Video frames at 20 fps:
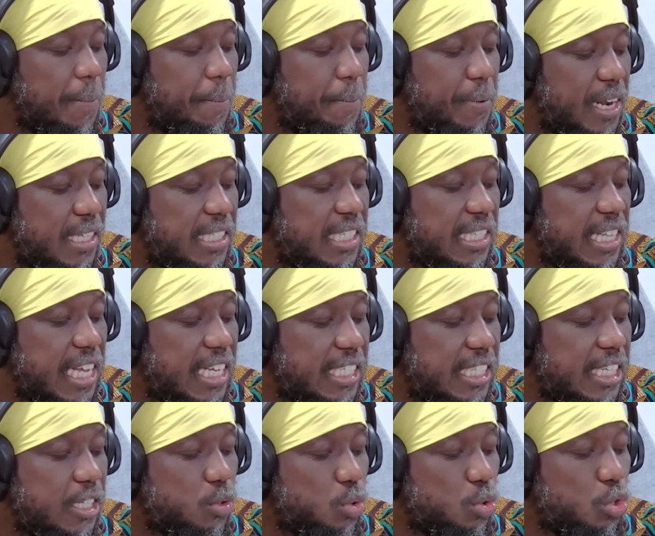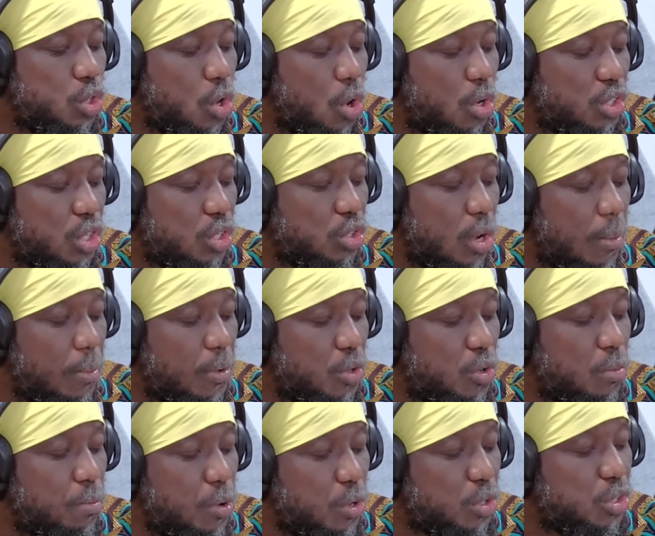the presidency to George
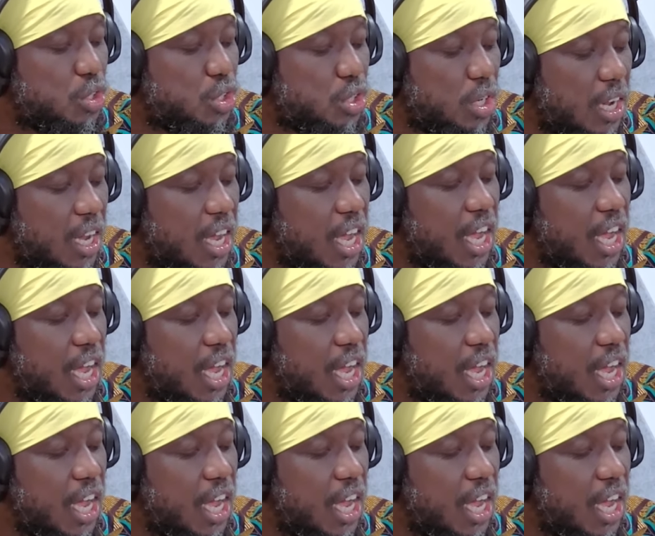W. Bush.